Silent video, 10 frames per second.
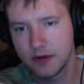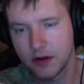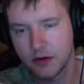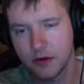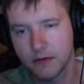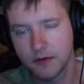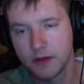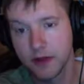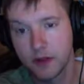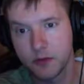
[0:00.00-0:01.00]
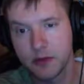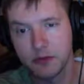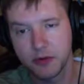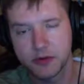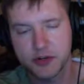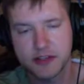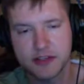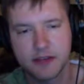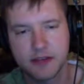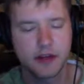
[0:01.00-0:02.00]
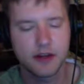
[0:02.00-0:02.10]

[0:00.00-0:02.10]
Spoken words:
are full of other people who are trying to save money.